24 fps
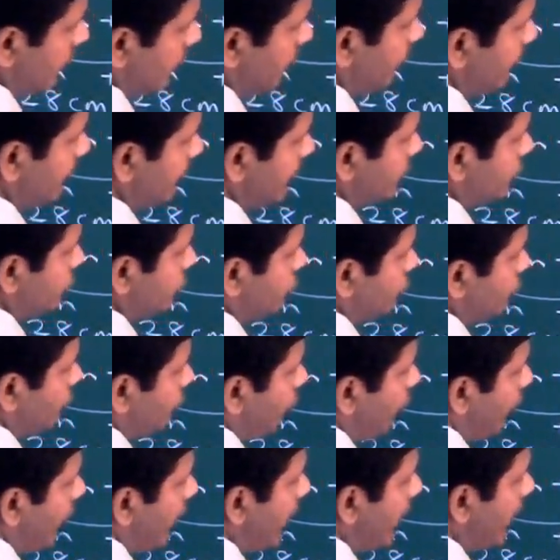with a
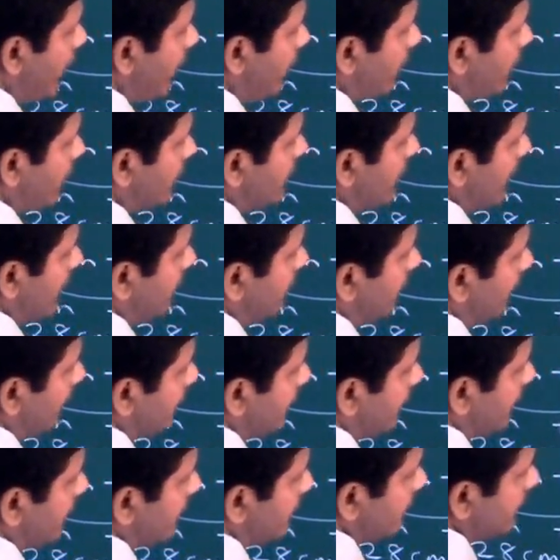square on top
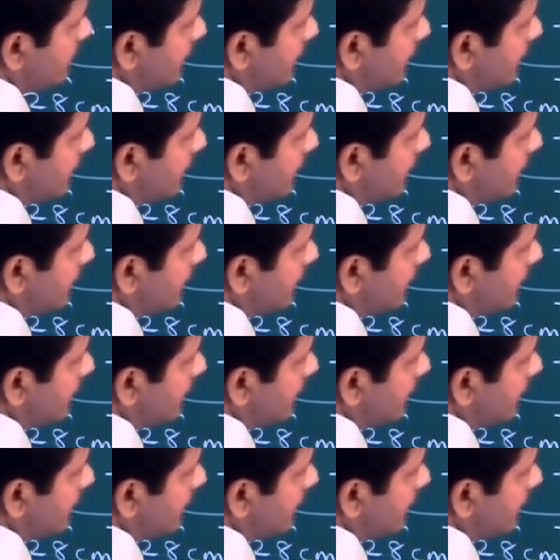of it.